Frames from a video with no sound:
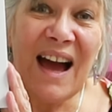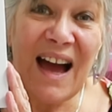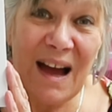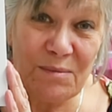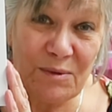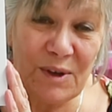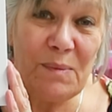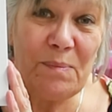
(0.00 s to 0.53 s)

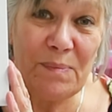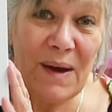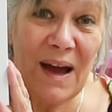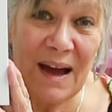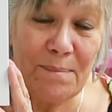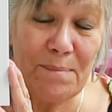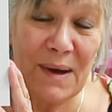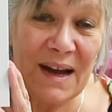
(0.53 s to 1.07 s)
I'm going
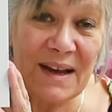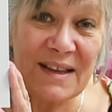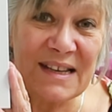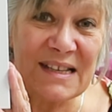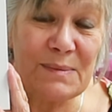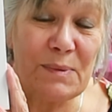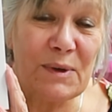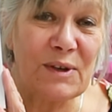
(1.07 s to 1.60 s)
to buy
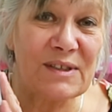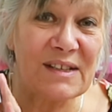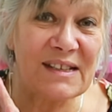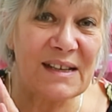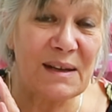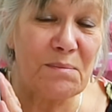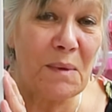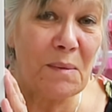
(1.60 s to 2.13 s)
this because I
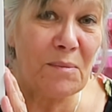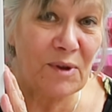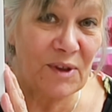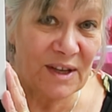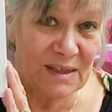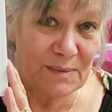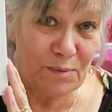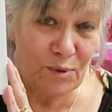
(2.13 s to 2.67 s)
said my
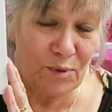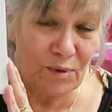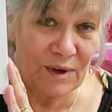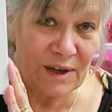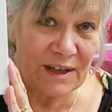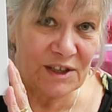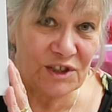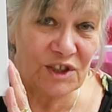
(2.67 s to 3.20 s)
mother's
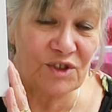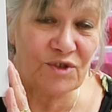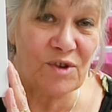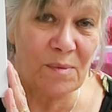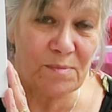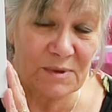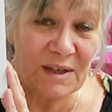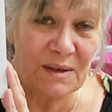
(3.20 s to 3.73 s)
broken it. She's
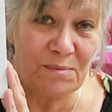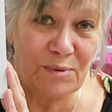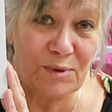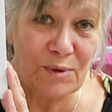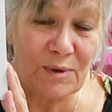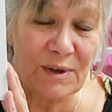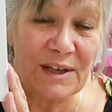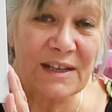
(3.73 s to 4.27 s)
dropped it and
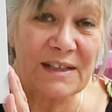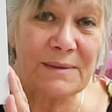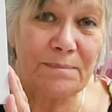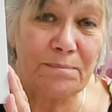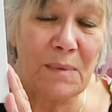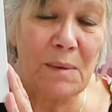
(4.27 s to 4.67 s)
broken it,